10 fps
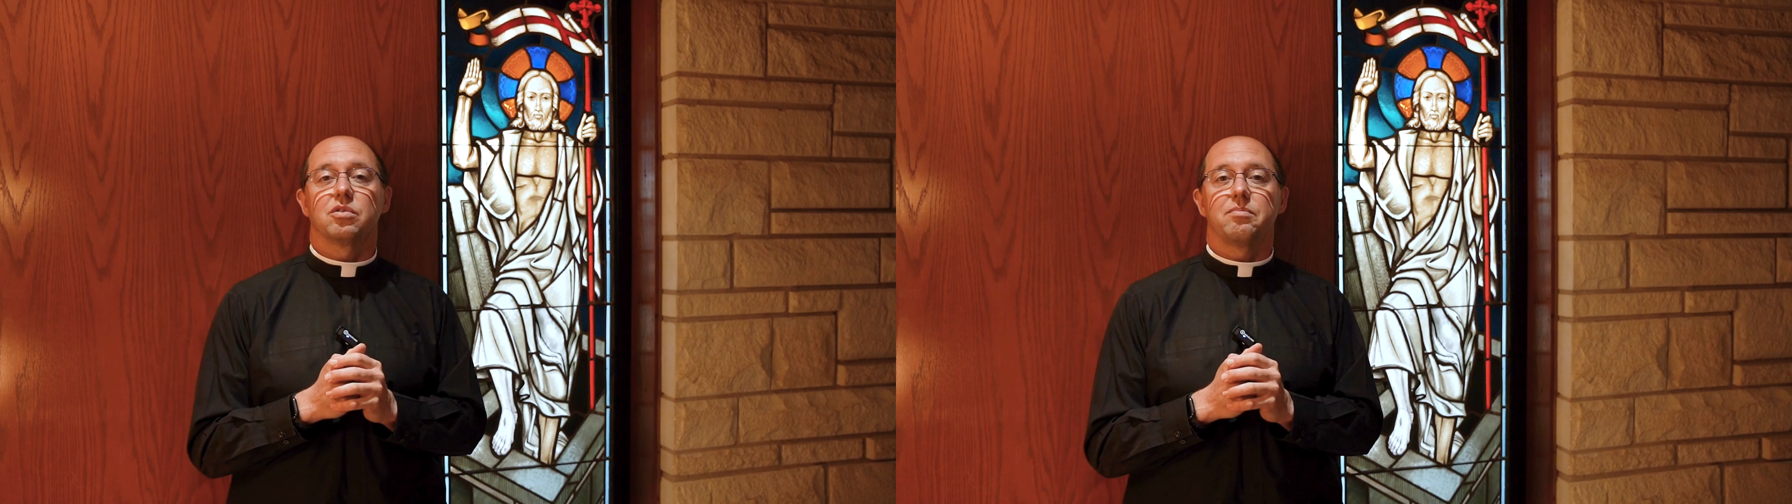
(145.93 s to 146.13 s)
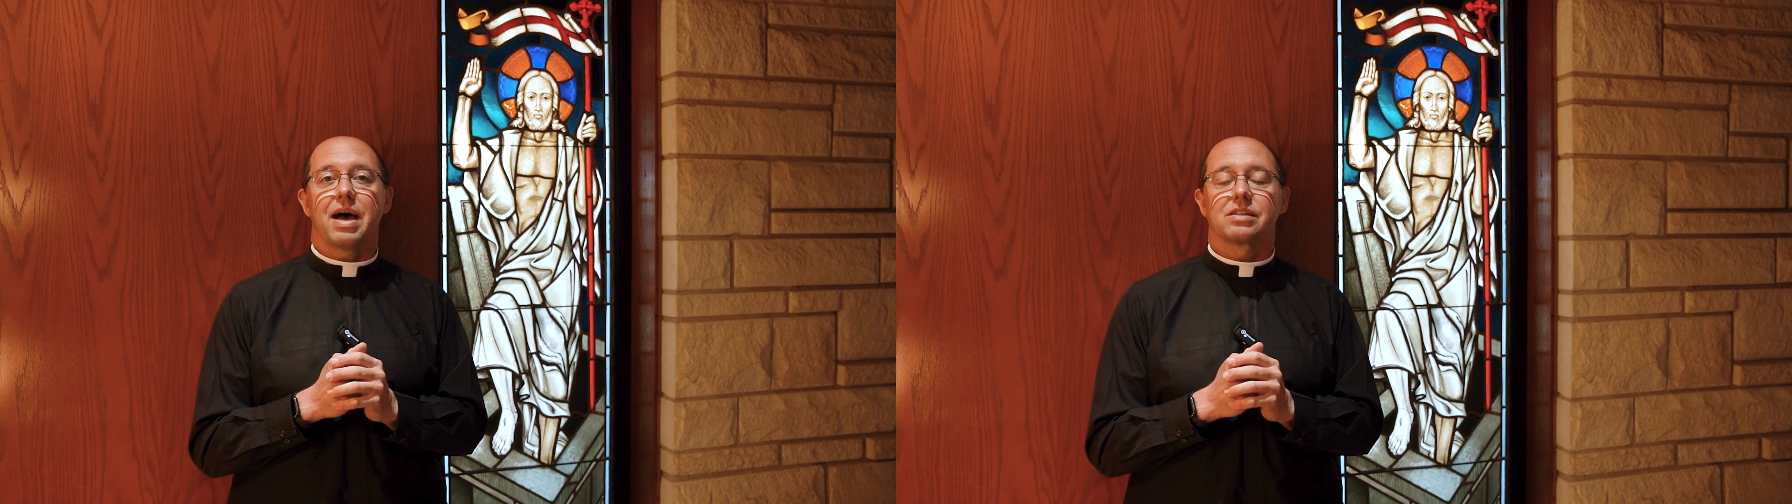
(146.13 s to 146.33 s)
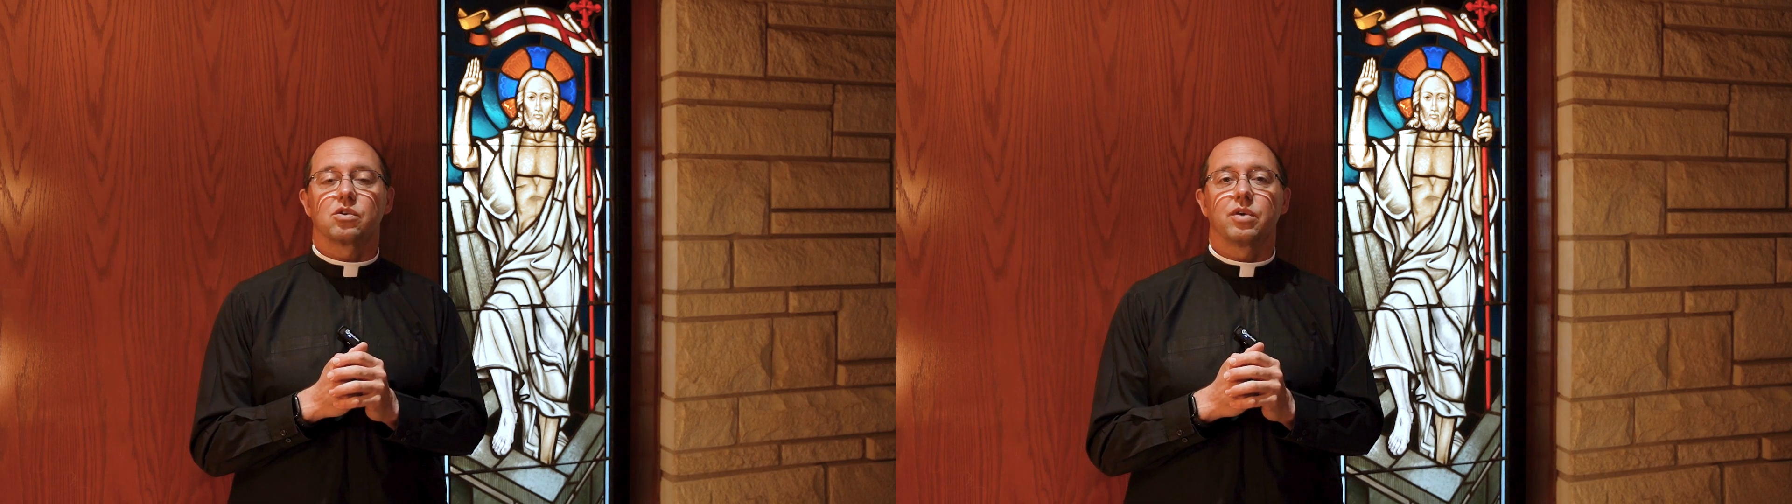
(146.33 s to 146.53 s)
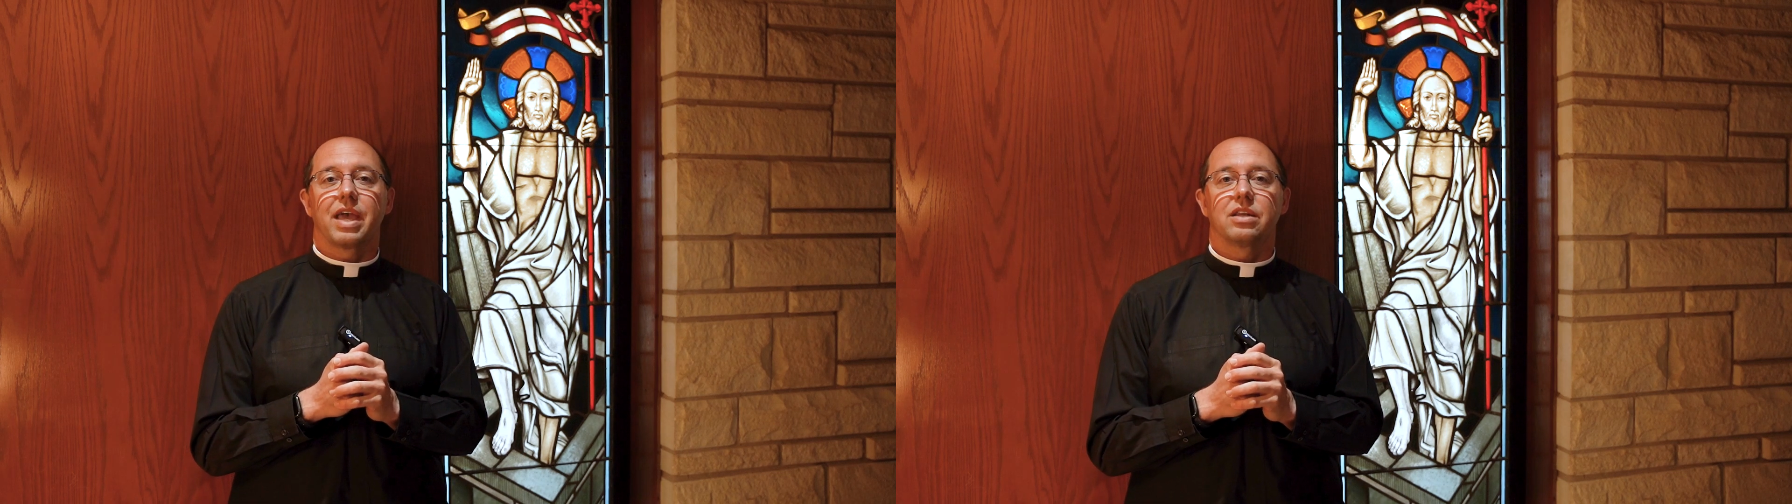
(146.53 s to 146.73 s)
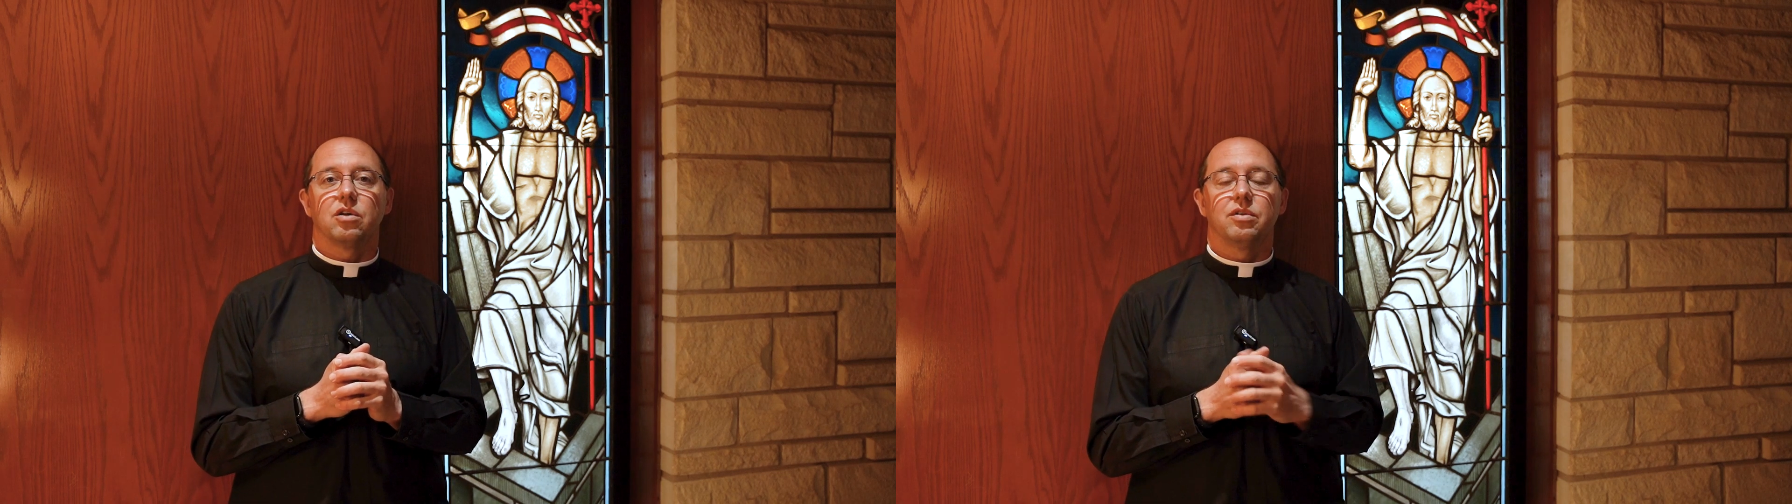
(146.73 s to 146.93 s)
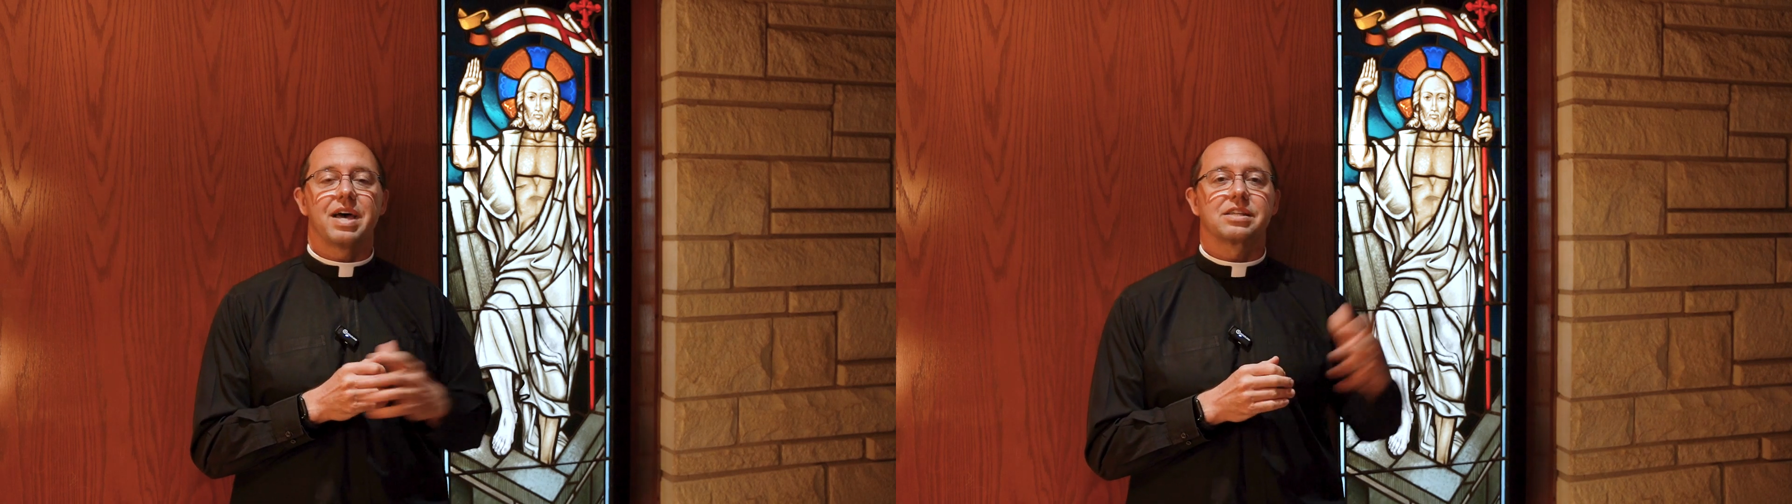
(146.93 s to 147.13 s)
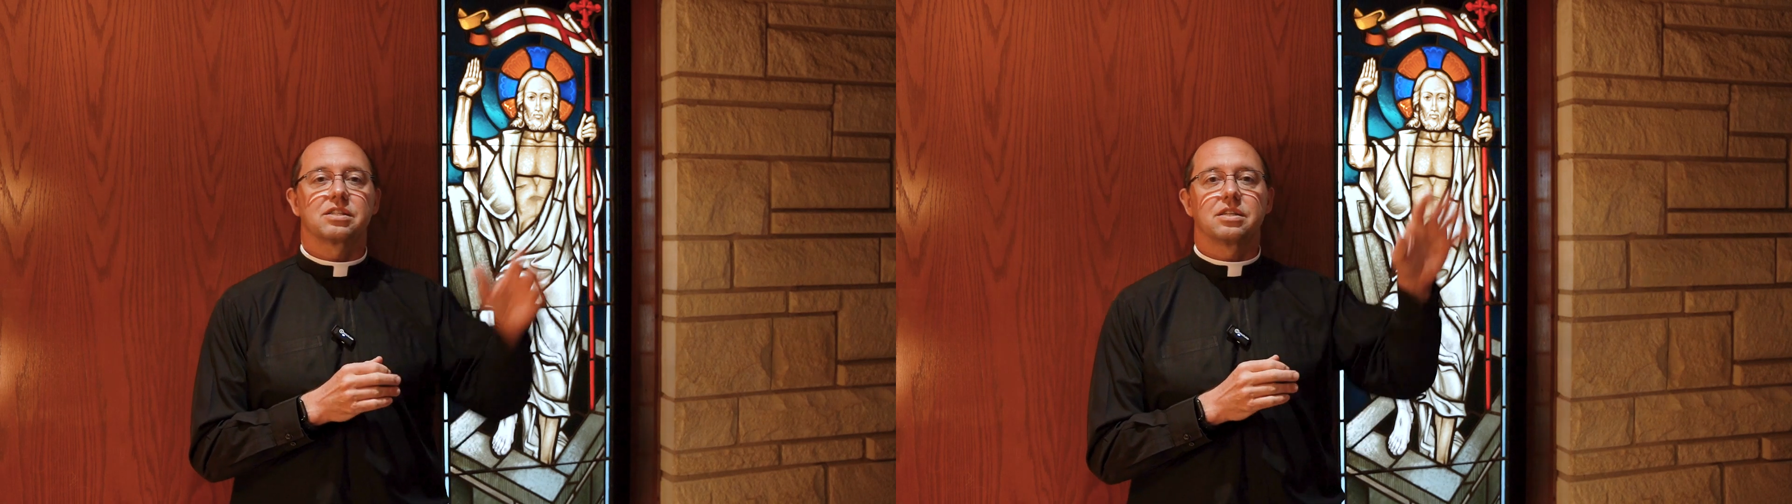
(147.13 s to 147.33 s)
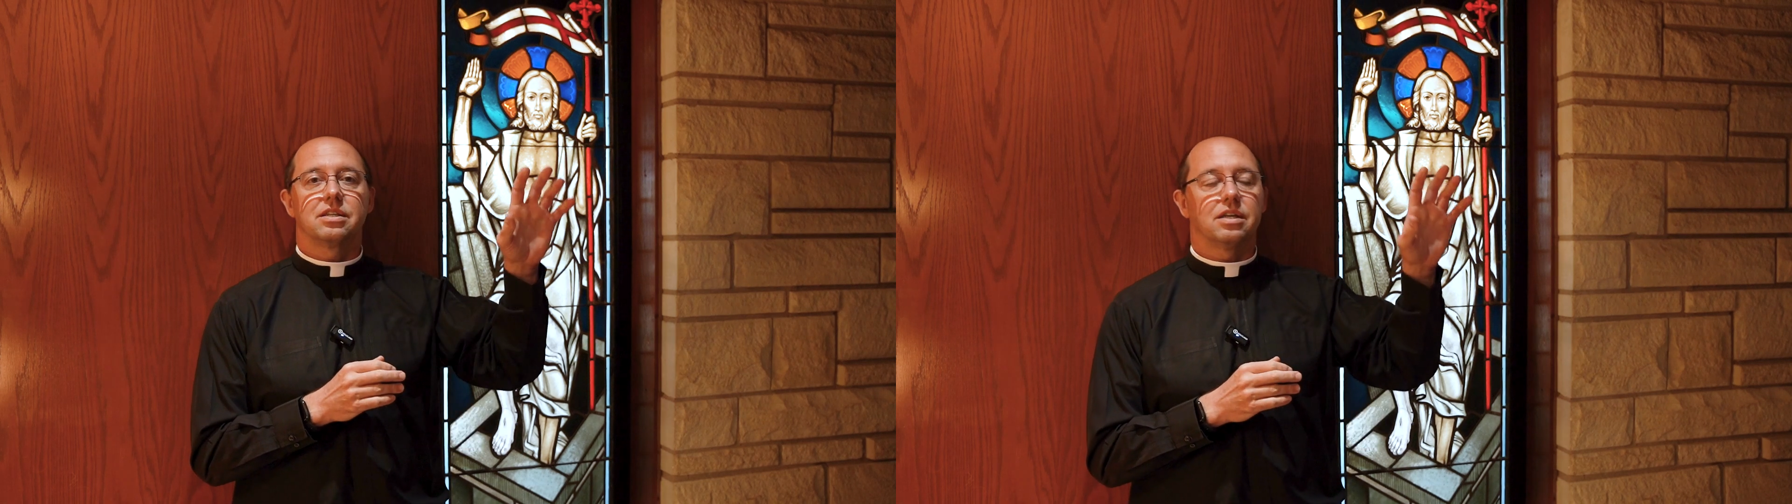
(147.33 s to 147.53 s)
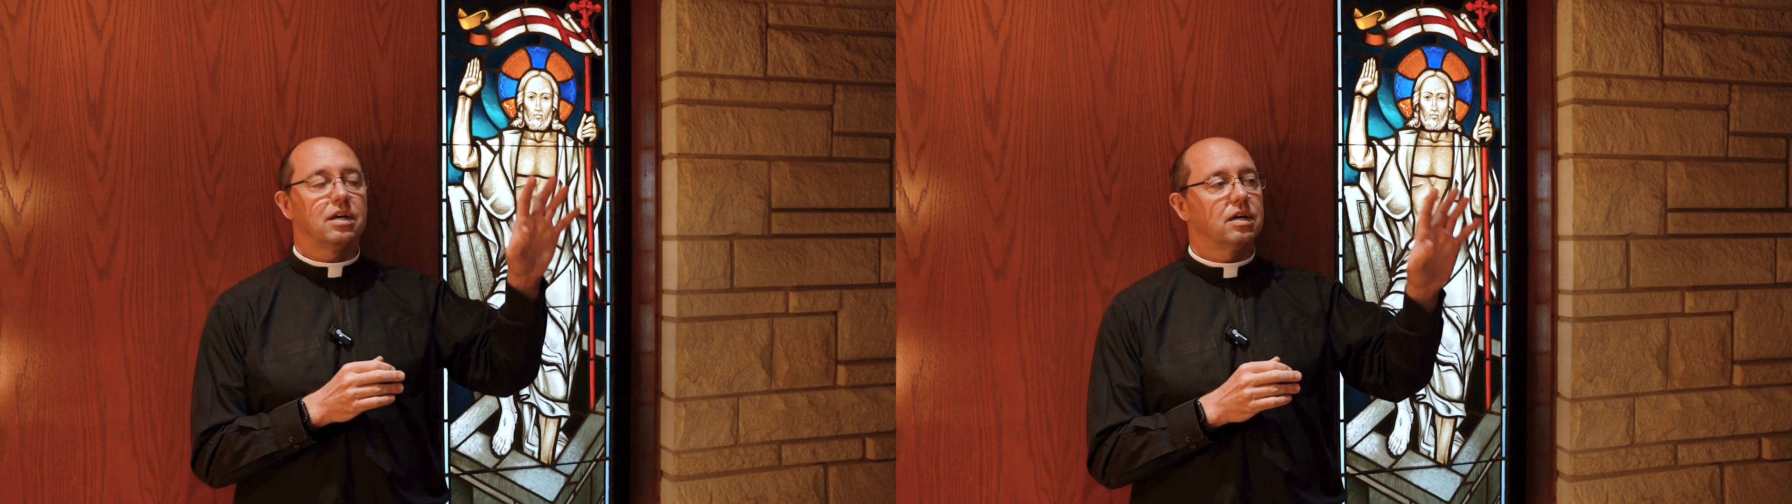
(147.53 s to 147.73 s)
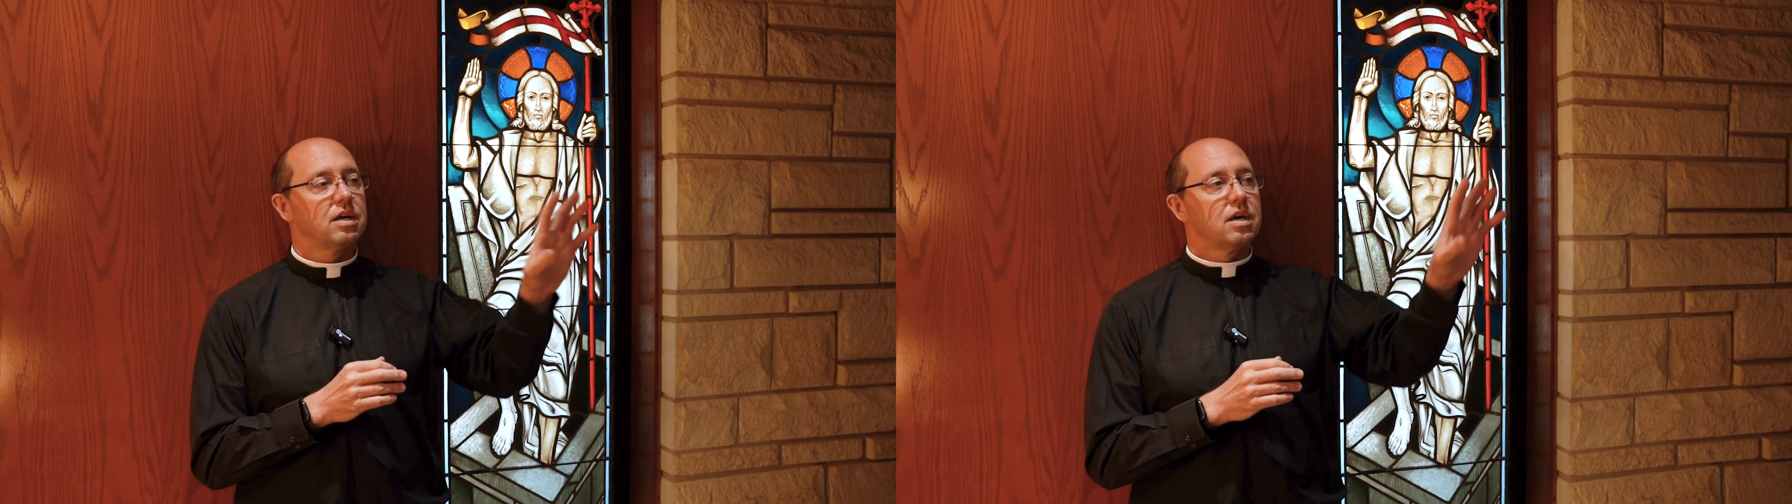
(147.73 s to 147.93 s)
the Paschal candle, next to
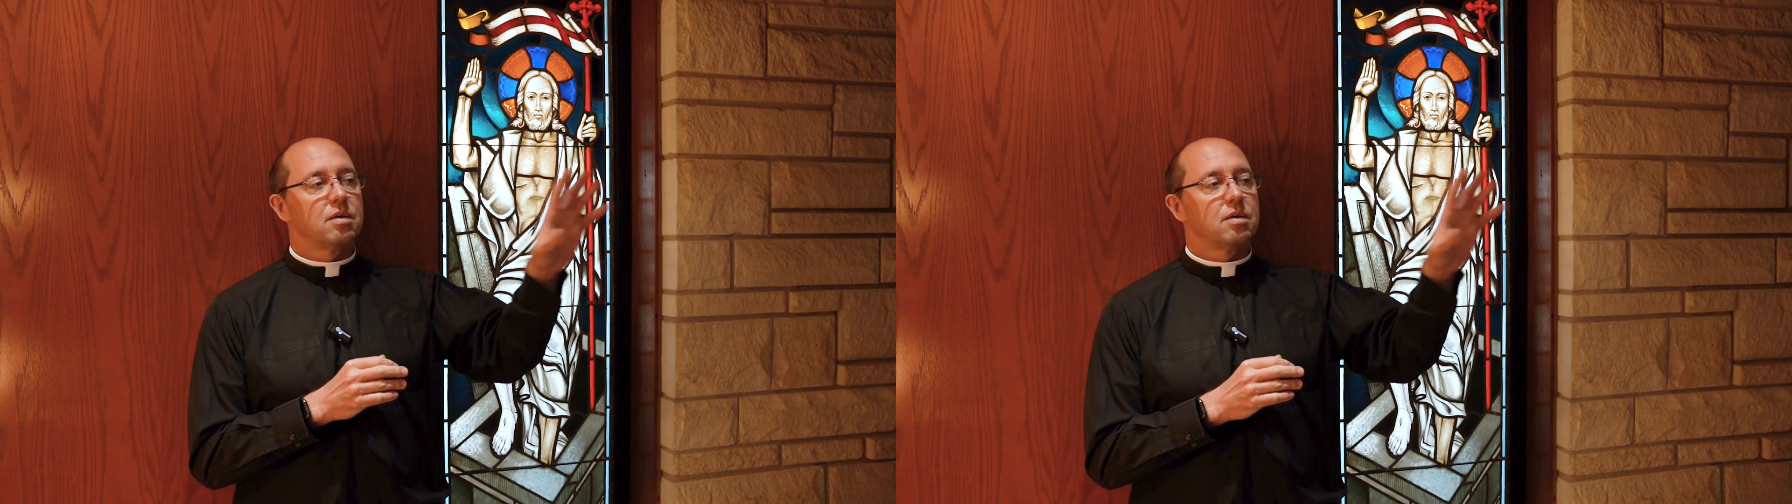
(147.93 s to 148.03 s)
the